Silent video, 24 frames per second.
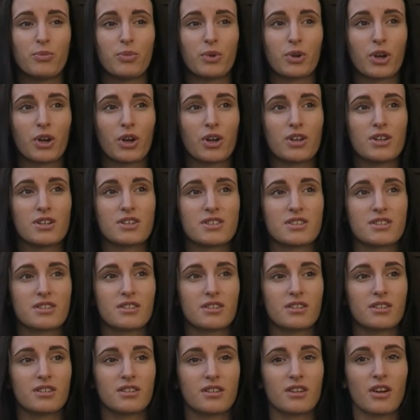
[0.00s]
because,
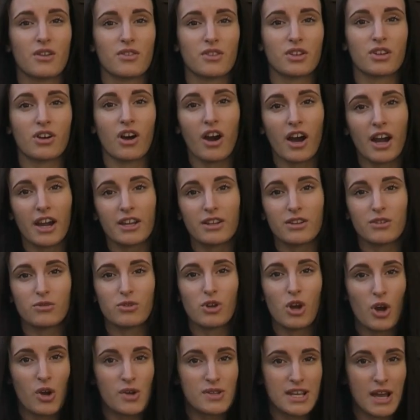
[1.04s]
you know, the guy
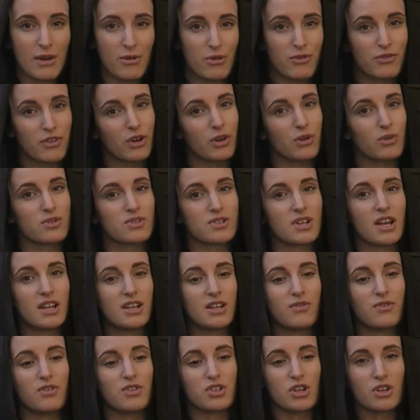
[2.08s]
knows how he feels,
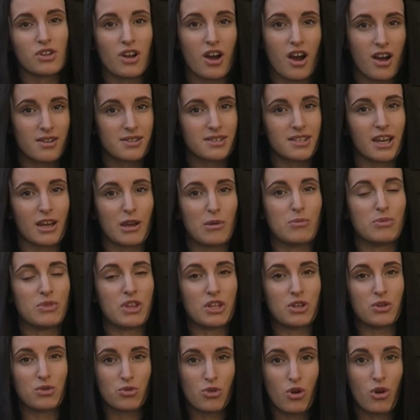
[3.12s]
and if you don't ask him,
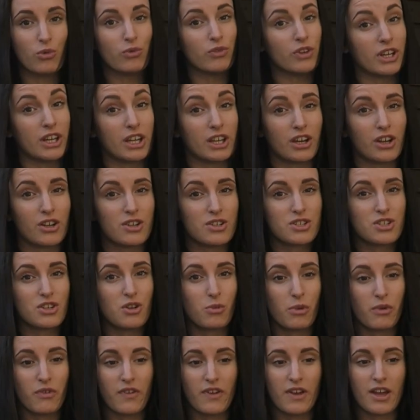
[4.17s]
then you're not really going to
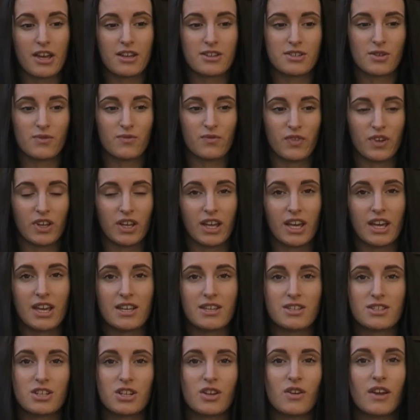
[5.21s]
know whether something
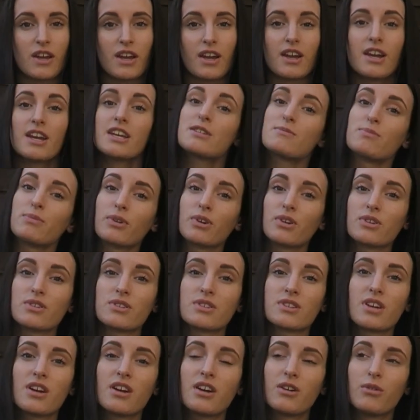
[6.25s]
he's doing is
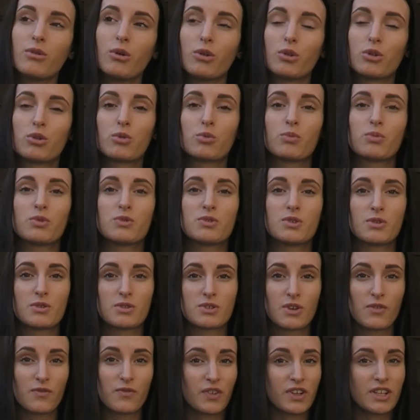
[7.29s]
because, or
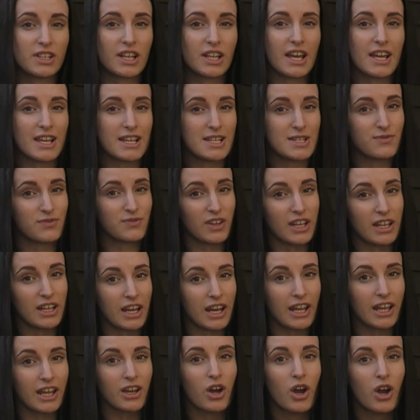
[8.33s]
something that he's
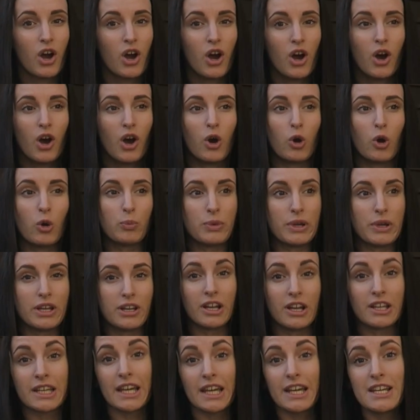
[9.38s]
feeling or
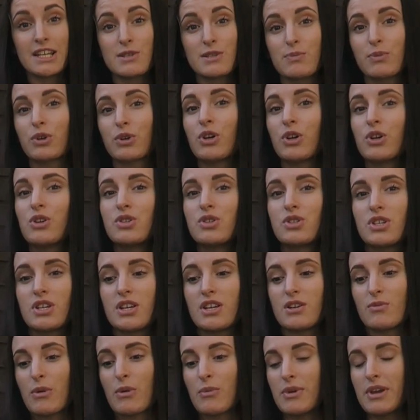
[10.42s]
being like is because
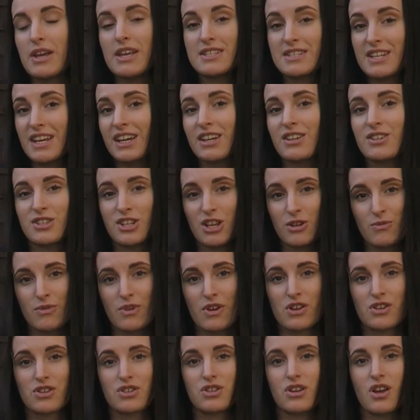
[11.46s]
maybe he's taking too
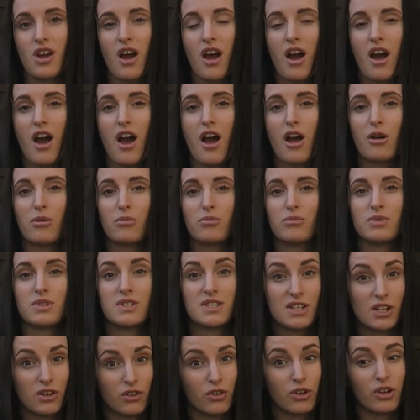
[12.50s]
much
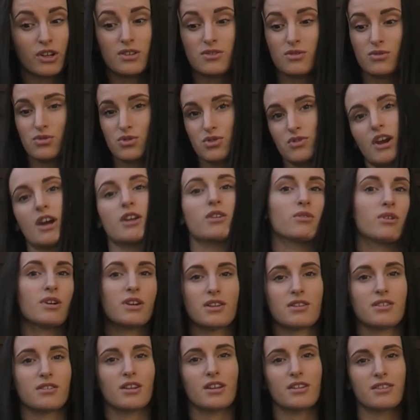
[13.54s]
steroids or Tren or
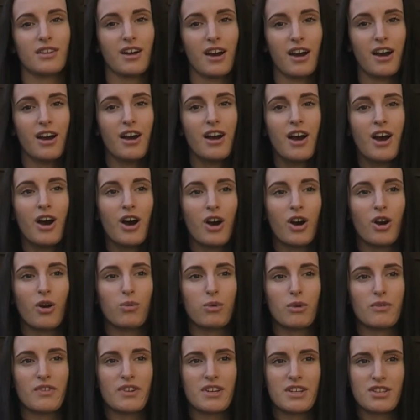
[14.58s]
anything like that, or
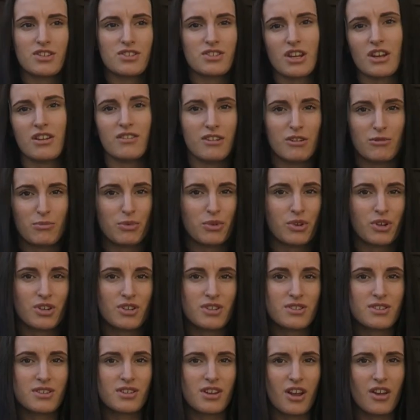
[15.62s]
whether it is generally
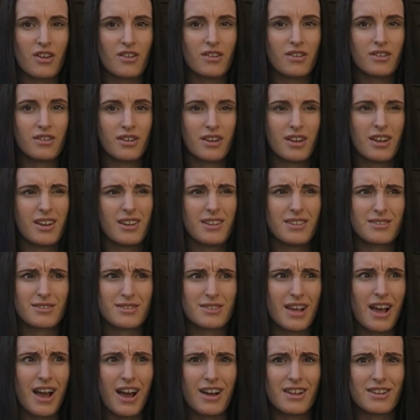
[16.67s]
because, you know, he's
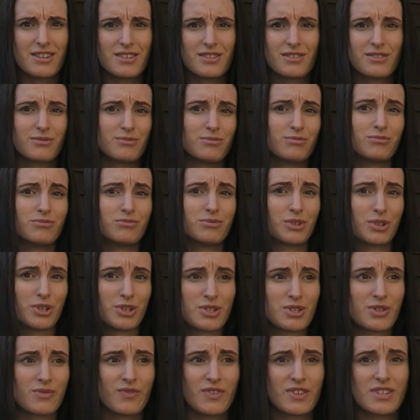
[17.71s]
sad
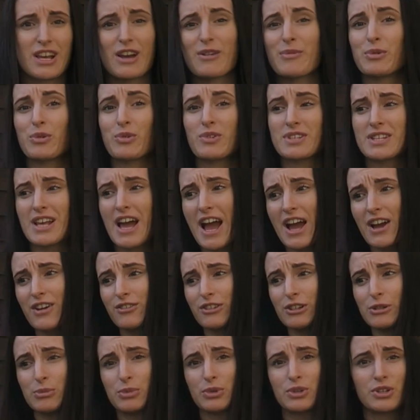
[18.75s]
because something's happened, or he's
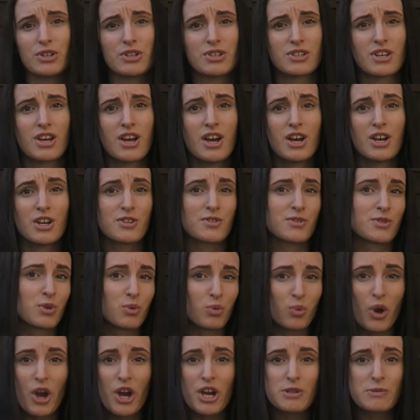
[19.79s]
angry because
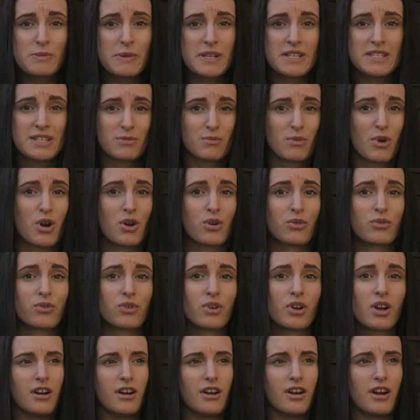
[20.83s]
someone at work's pissed him off.
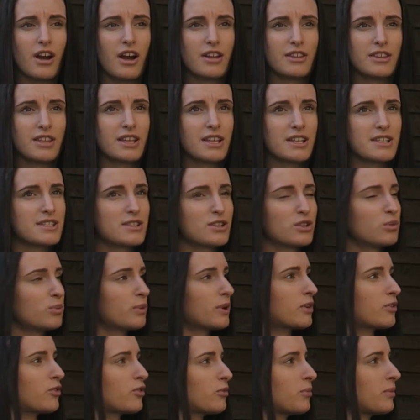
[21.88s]
I think it's still
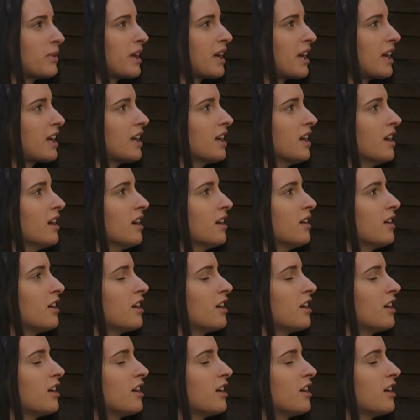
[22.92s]
weird for me